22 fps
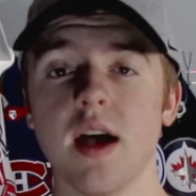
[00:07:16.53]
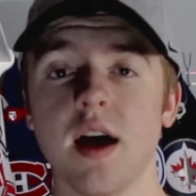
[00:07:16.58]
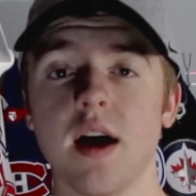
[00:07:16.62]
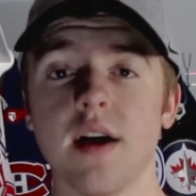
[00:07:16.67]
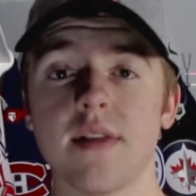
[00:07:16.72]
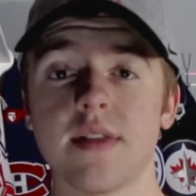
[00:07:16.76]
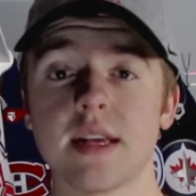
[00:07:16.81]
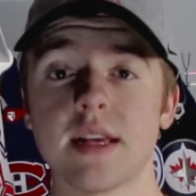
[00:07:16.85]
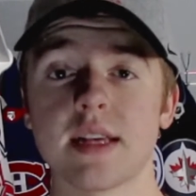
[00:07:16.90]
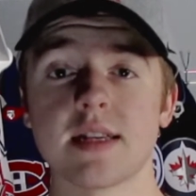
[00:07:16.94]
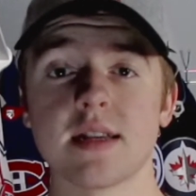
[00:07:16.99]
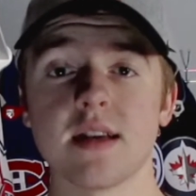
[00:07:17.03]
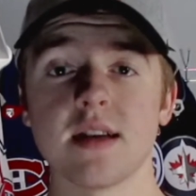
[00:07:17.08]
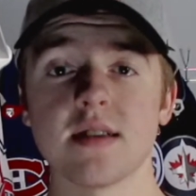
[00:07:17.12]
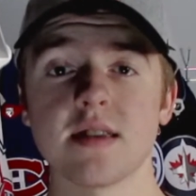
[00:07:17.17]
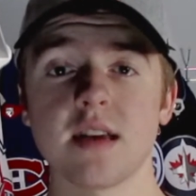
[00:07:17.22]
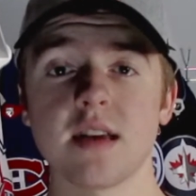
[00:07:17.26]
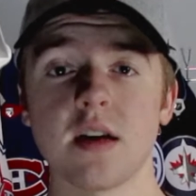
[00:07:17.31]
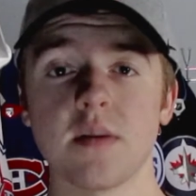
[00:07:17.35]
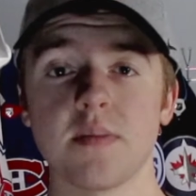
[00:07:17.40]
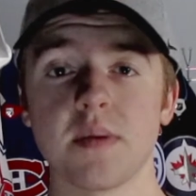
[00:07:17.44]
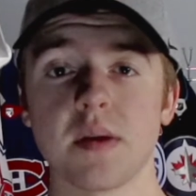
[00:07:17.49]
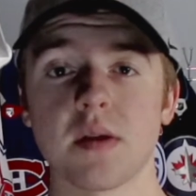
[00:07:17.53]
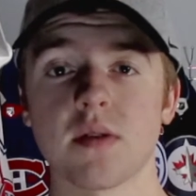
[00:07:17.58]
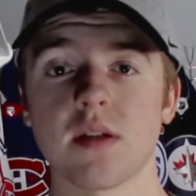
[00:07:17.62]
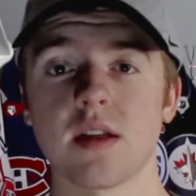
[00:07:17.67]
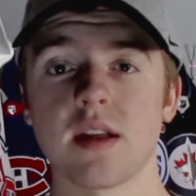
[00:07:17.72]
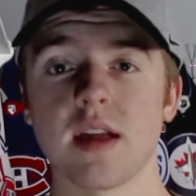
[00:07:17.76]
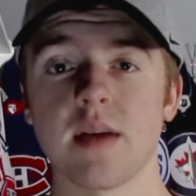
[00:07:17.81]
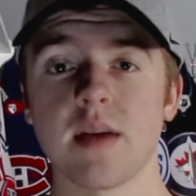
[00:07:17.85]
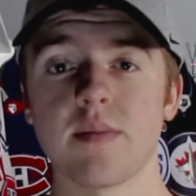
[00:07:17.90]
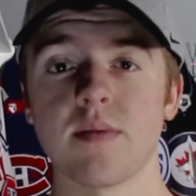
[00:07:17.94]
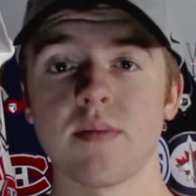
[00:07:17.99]
This does help out the
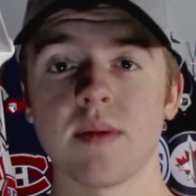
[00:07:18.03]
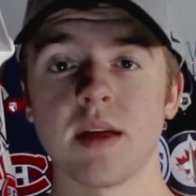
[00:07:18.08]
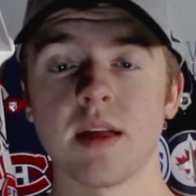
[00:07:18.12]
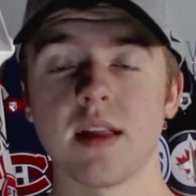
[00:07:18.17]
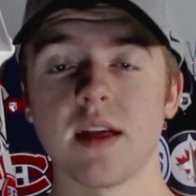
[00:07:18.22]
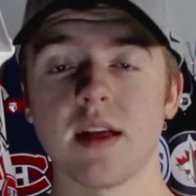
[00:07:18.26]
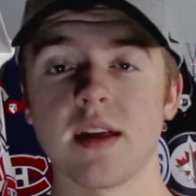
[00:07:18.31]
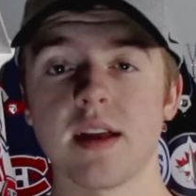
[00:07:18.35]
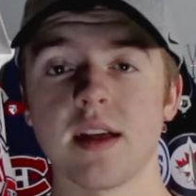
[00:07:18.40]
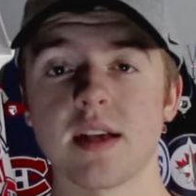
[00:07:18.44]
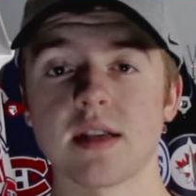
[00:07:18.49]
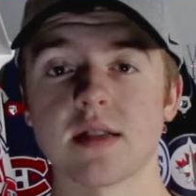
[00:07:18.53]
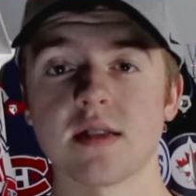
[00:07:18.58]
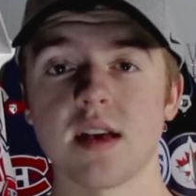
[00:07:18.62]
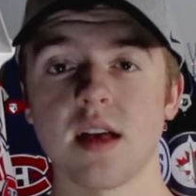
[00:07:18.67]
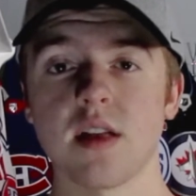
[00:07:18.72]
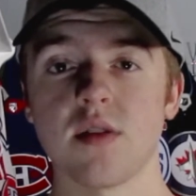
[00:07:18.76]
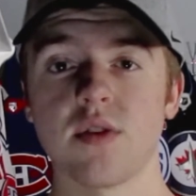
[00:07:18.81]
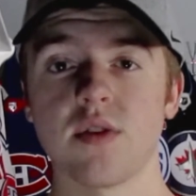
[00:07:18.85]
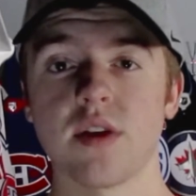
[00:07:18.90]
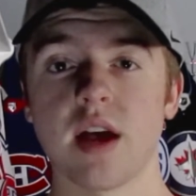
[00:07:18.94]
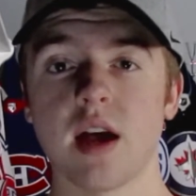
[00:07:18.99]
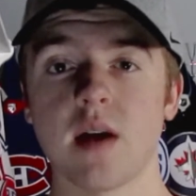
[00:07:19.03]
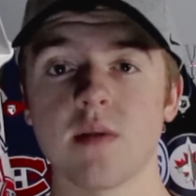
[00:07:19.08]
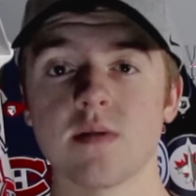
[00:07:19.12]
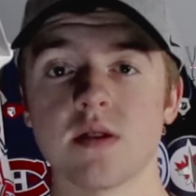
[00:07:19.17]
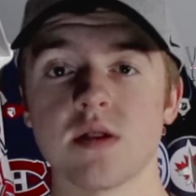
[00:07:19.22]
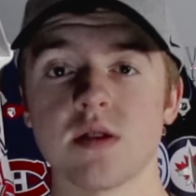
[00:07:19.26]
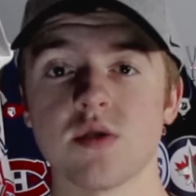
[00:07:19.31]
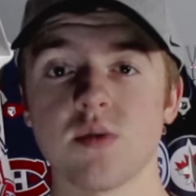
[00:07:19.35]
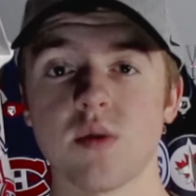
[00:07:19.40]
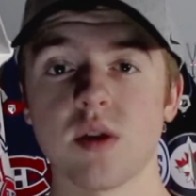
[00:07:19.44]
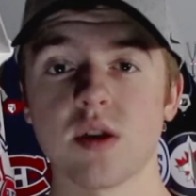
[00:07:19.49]
Tampa Bay Lightning's salary cap
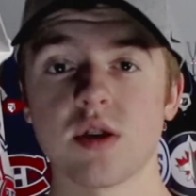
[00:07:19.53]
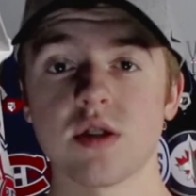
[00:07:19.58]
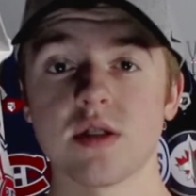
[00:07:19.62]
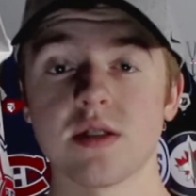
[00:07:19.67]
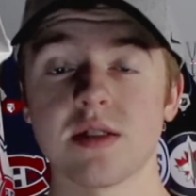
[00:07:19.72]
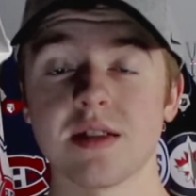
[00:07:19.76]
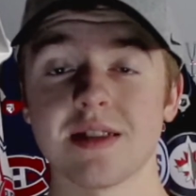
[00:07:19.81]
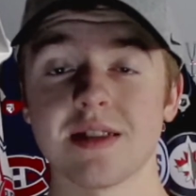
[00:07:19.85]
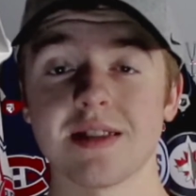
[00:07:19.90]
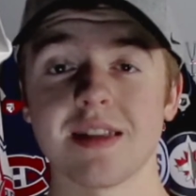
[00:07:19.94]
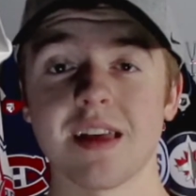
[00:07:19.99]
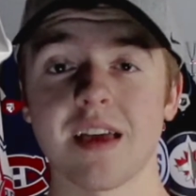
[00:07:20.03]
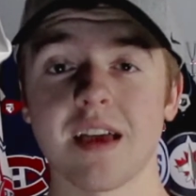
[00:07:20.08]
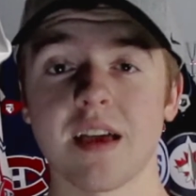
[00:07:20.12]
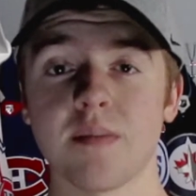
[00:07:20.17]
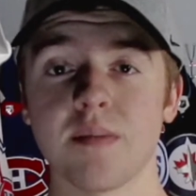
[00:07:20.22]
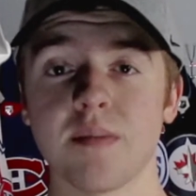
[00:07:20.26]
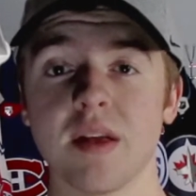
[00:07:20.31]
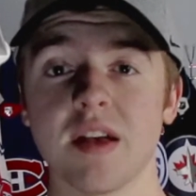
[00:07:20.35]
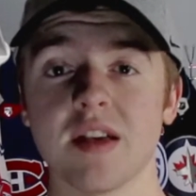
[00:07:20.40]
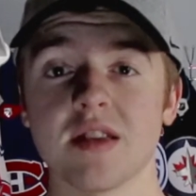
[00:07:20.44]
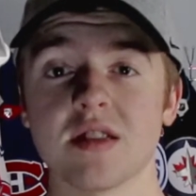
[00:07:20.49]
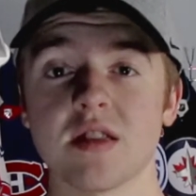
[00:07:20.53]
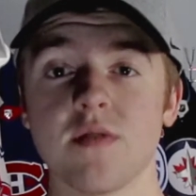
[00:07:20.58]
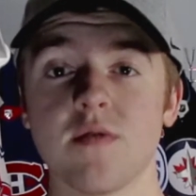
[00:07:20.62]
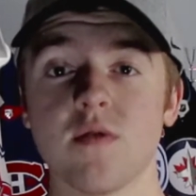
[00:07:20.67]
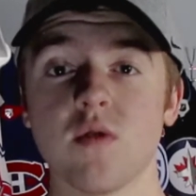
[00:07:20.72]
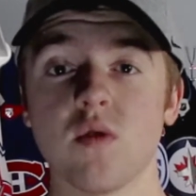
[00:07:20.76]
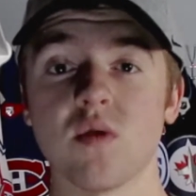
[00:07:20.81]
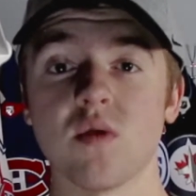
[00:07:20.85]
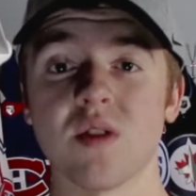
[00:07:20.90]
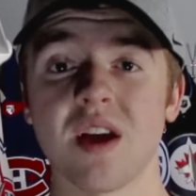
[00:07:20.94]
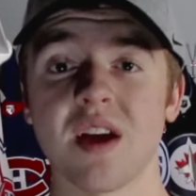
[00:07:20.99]
situation, since they can place the
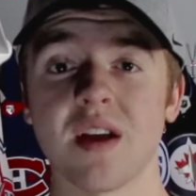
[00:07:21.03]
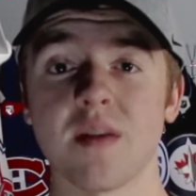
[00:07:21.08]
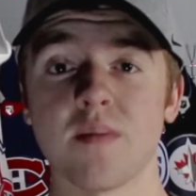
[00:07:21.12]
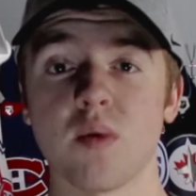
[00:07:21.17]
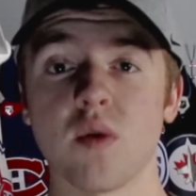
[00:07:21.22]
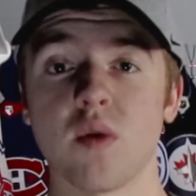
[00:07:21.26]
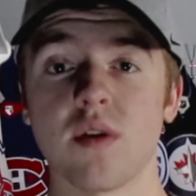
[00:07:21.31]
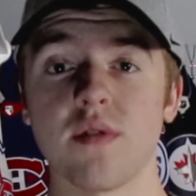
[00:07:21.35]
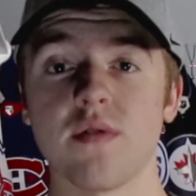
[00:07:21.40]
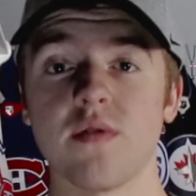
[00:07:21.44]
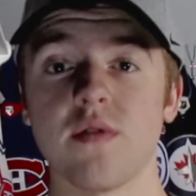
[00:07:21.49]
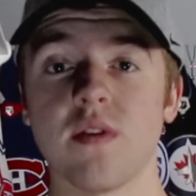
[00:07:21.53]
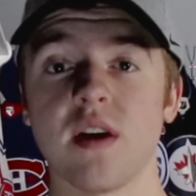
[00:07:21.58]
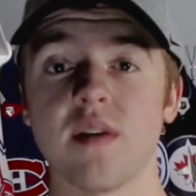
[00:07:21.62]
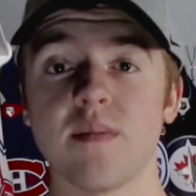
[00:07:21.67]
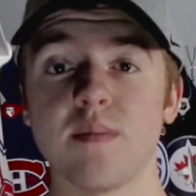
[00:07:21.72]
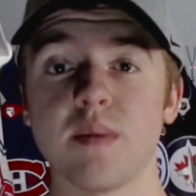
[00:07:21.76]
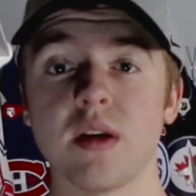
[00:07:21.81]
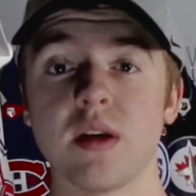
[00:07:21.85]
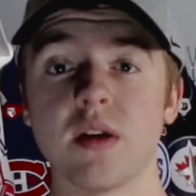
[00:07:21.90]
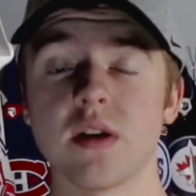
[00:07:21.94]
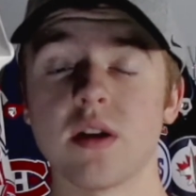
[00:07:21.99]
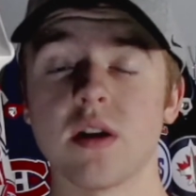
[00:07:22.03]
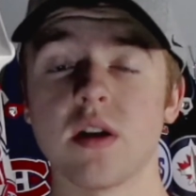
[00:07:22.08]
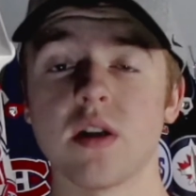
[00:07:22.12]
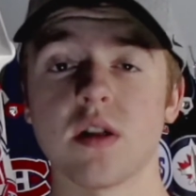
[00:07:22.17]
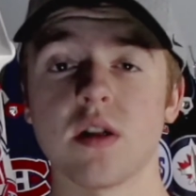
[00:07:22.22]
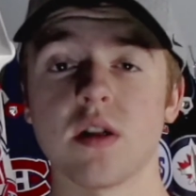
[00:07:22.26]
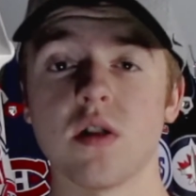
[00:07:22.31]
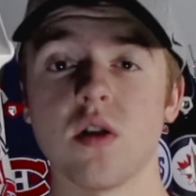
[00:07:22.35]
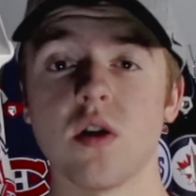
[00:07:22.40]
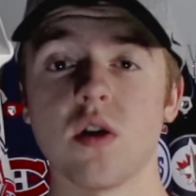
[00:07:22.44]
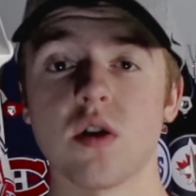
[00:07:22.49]
full $9.5 million on
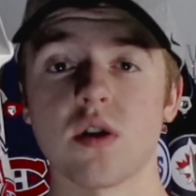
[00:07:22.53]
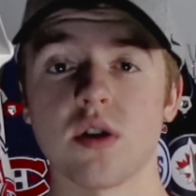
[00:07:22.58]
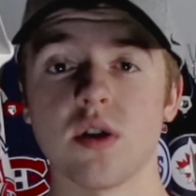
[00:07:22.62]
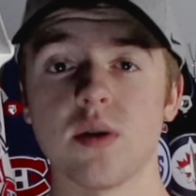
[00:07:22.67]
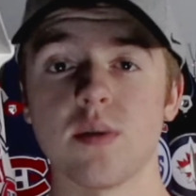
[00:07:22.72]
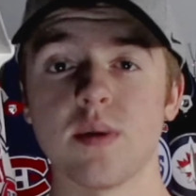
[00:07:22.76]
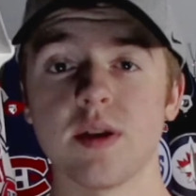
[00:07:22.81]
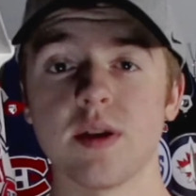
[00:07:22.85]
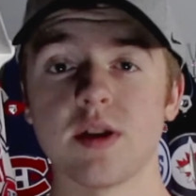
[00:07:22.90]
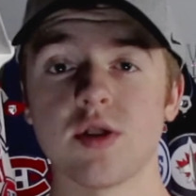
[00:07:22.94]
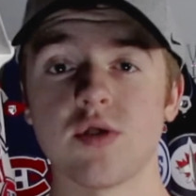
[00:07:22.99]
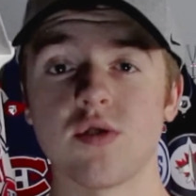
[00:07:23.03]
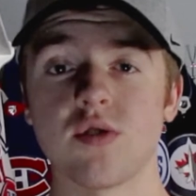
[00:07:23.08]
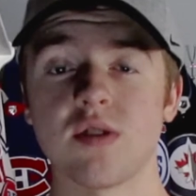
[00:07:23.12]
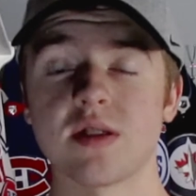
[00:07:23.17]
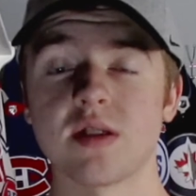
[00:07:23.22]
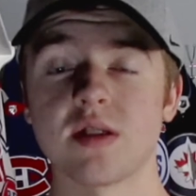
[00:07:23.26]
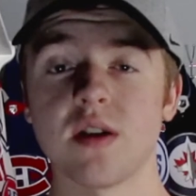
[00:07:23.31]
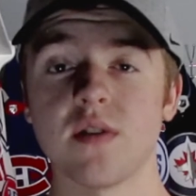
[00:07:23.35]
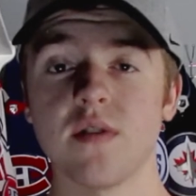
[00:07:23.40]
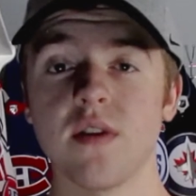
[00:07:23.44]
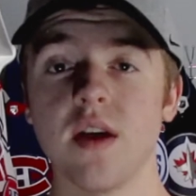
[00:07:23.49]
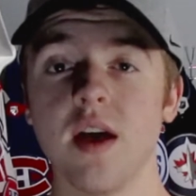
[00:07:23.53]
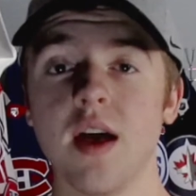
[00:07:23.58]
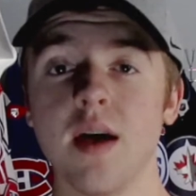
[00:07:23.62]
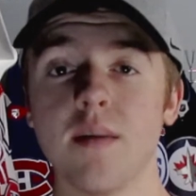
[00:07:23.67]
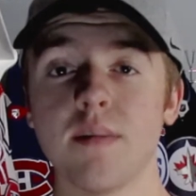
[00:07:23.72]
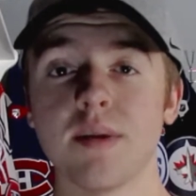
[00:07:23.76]
the long-term injured reserve.